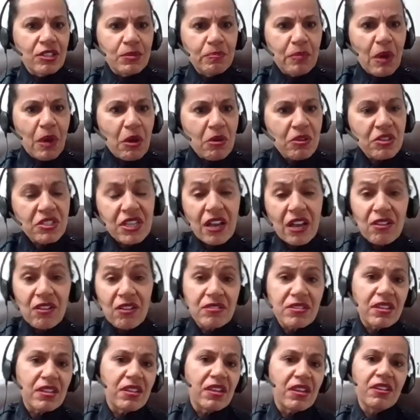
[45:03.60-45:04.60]

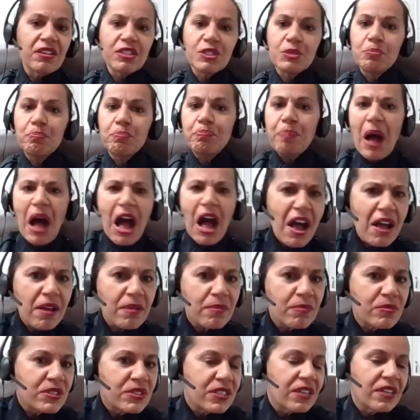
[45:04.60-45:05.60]
motorcycles, and there's
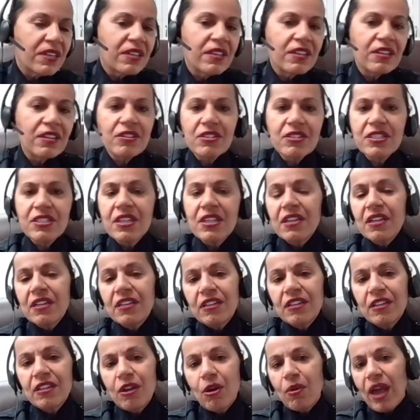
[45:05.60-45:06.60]
bombs, and there's,
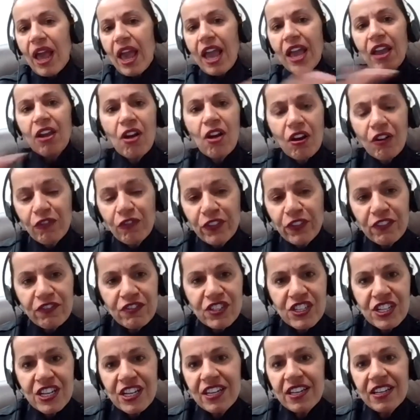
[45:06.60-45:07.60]

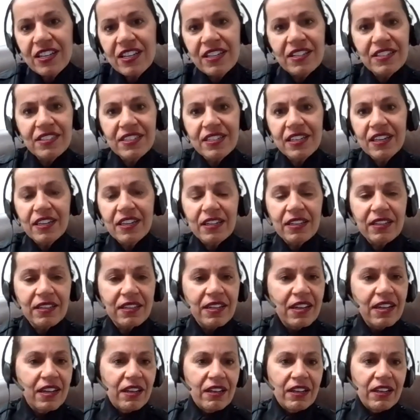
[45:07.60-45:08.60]
AR-15s and
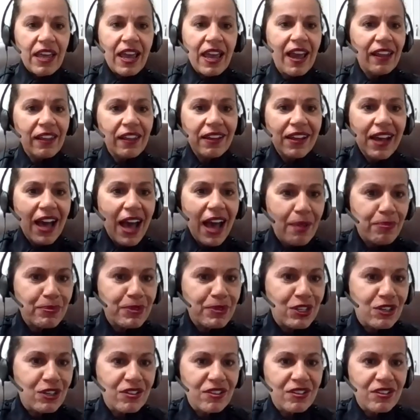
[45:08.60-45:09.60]

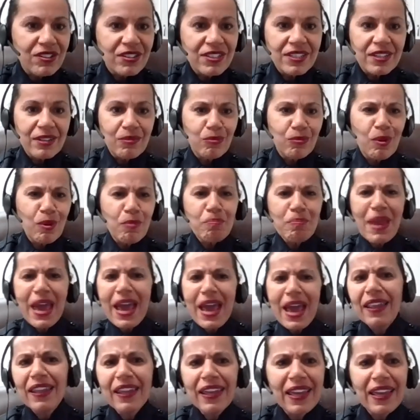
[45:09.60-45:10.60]
helicopters and
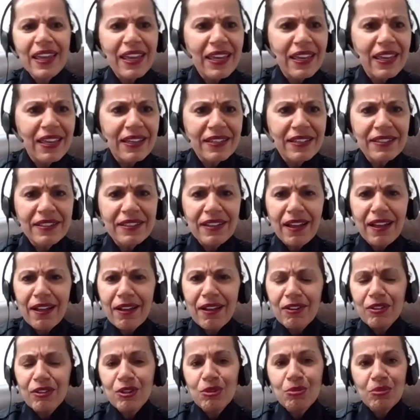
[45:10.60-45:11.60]
rappelling, and
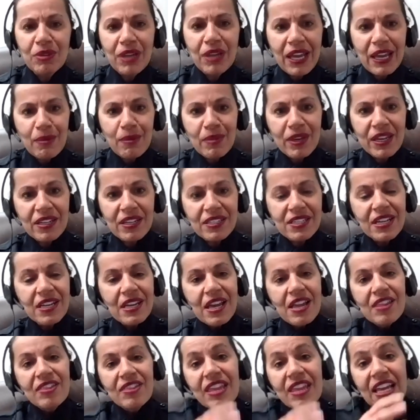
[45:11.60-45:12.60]
you name it,
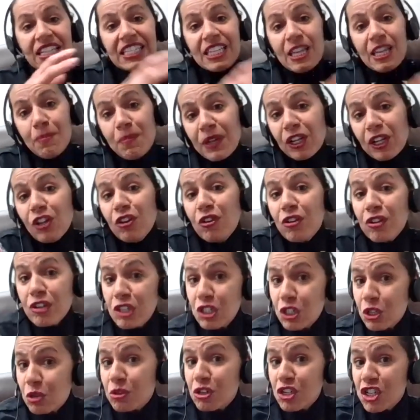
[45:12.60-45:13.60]
that typically are
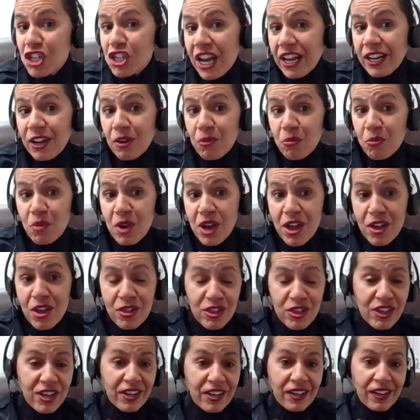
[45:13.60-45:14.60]
associated with,
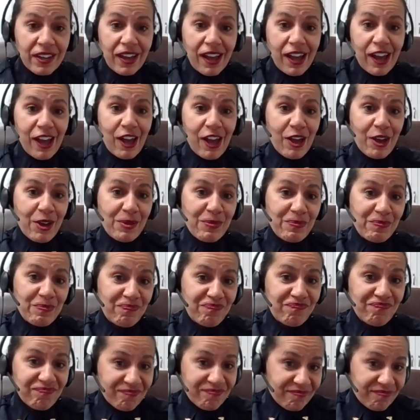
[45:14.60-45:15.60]
male